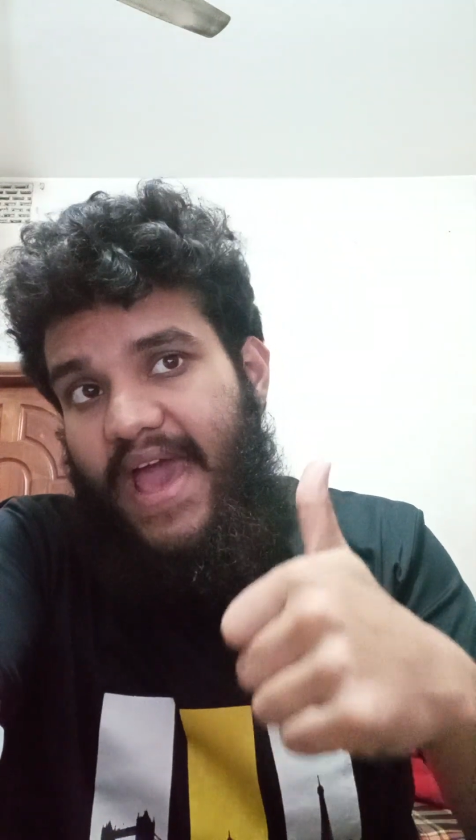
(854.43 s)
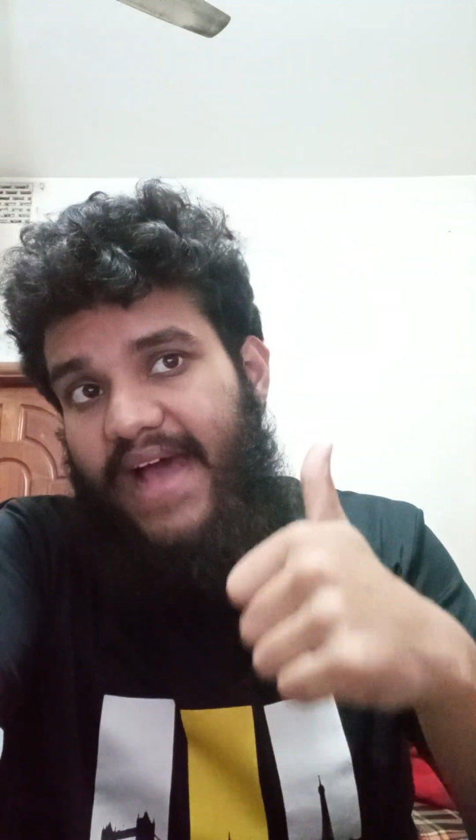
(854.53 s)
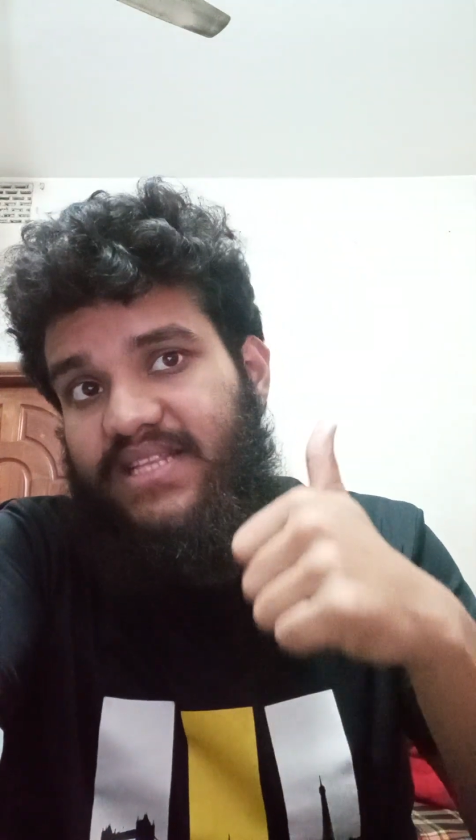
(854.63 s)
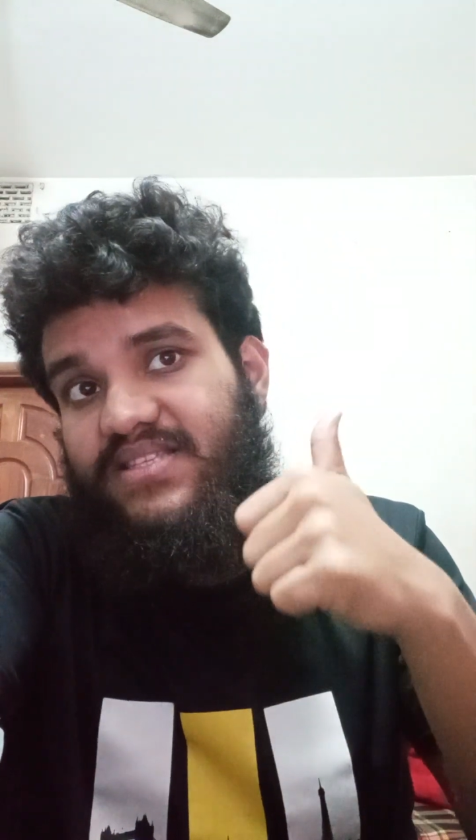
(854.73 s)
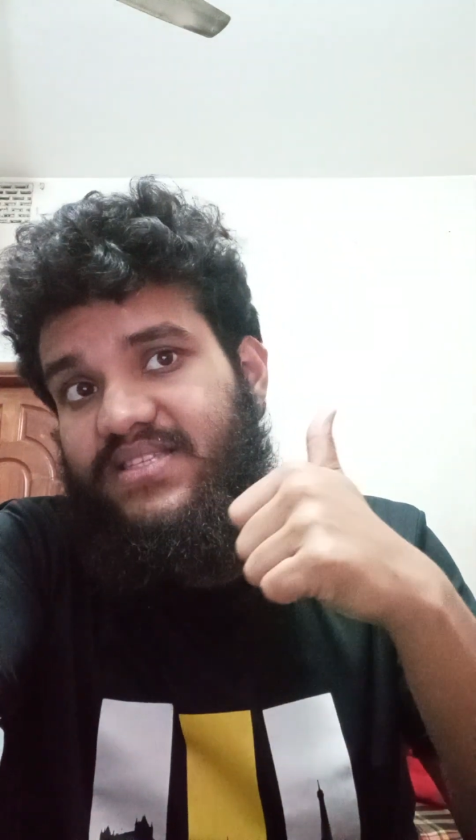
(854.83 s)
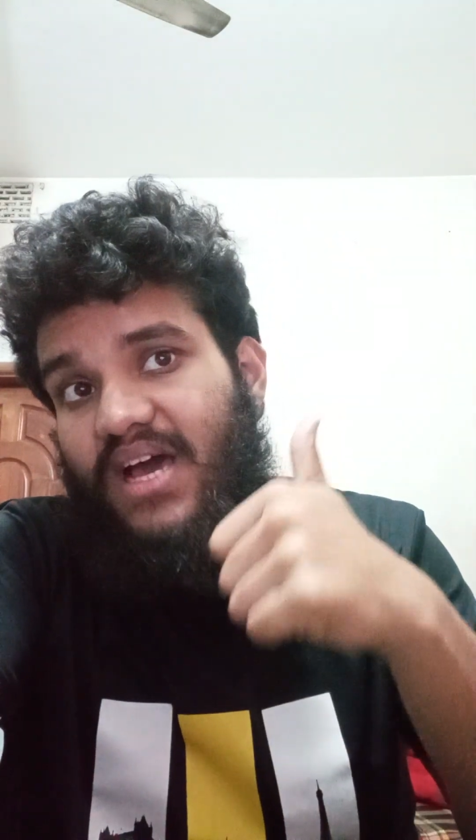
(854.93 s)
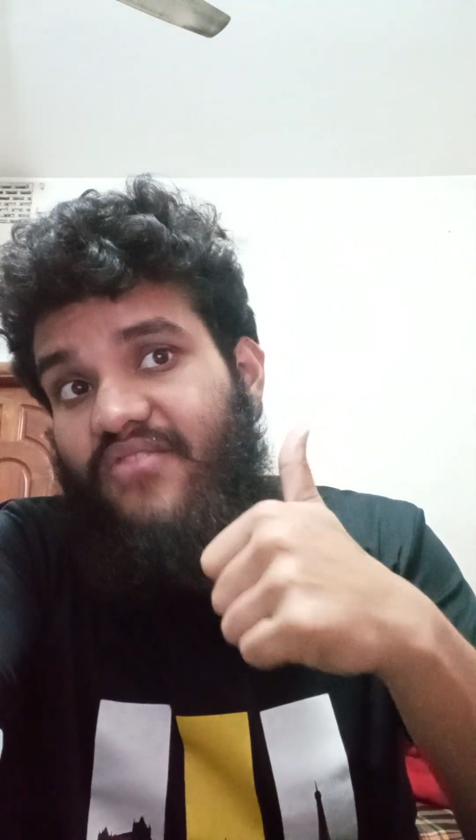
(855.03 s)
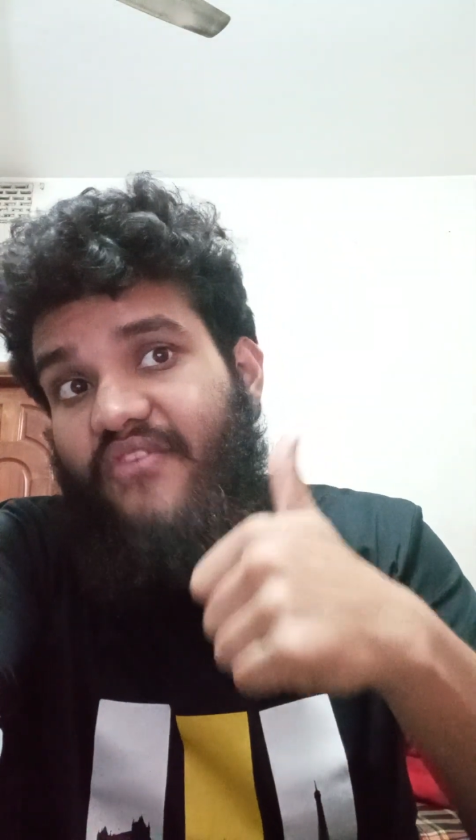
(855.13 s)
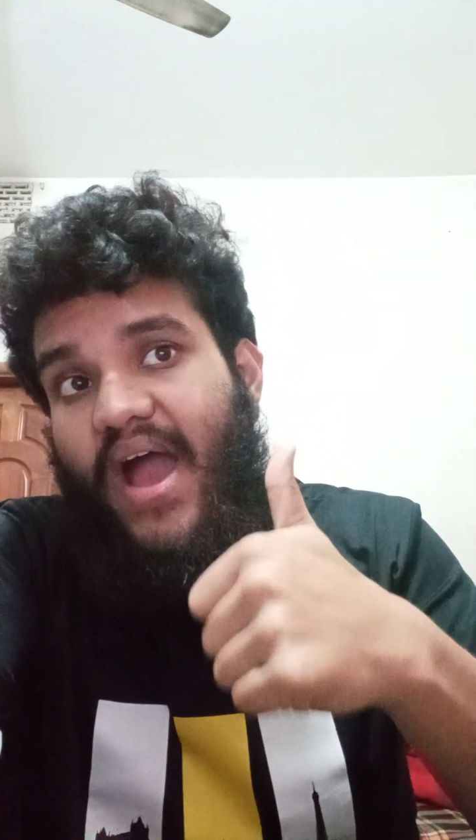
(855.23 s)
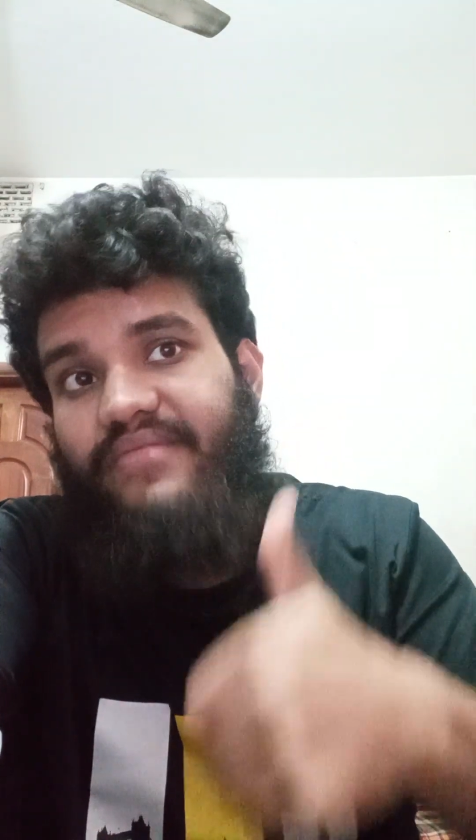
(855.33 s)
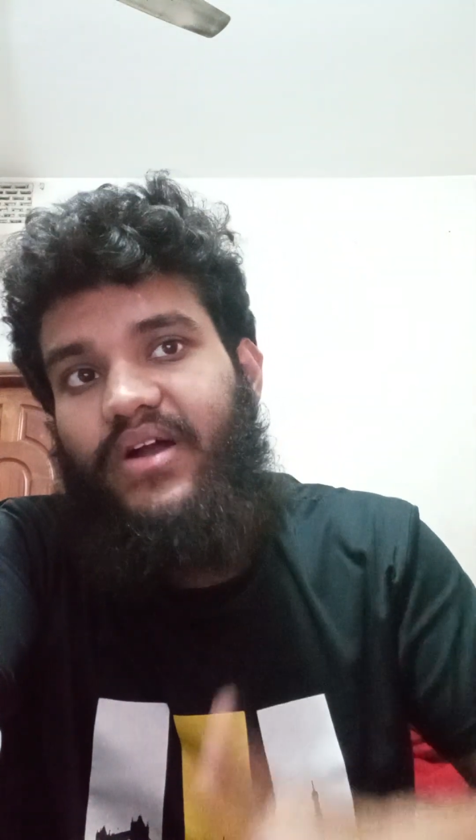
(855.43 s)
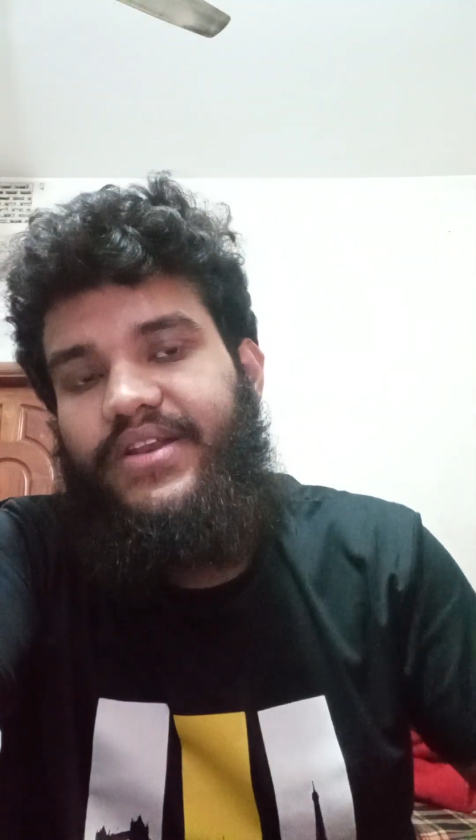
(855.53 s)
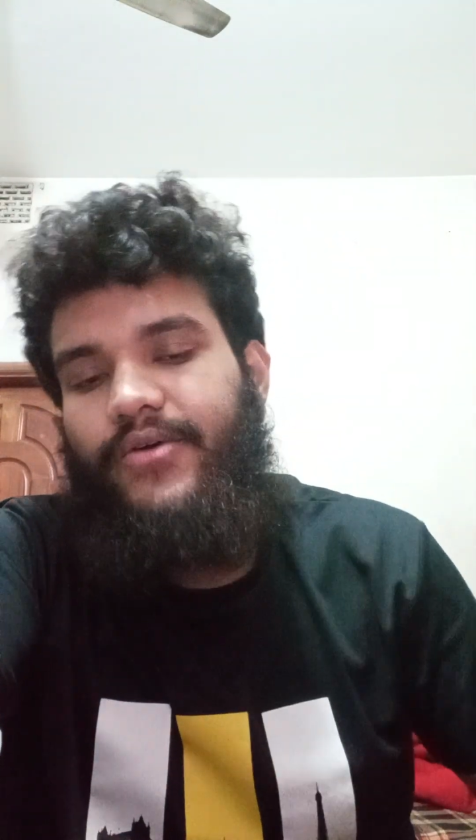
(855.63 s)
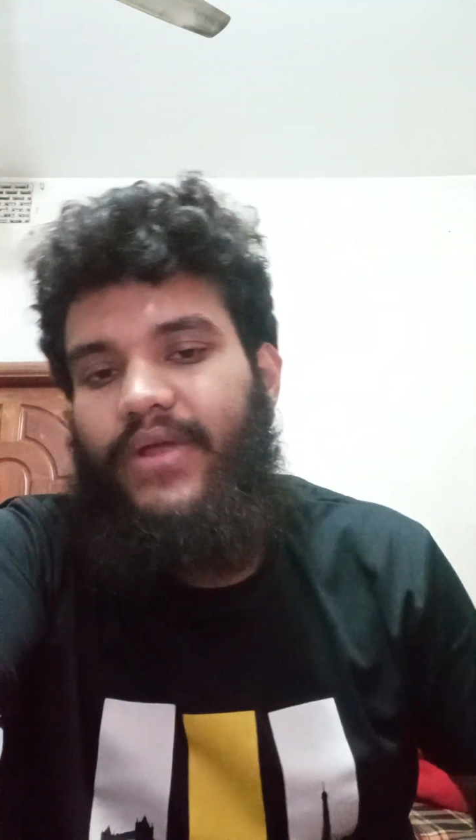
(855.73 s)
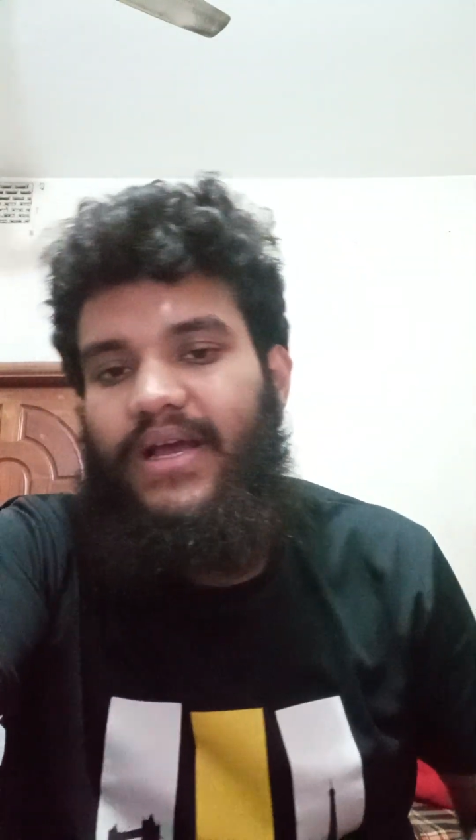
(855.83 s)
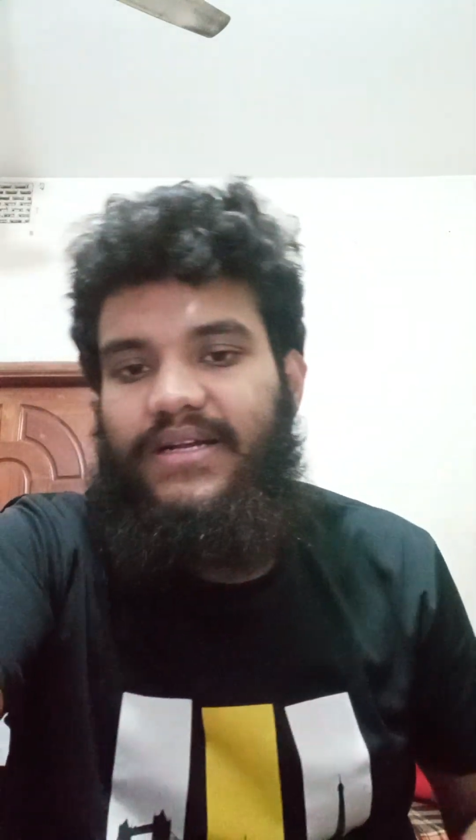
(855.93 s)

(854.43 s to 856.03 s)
and survival during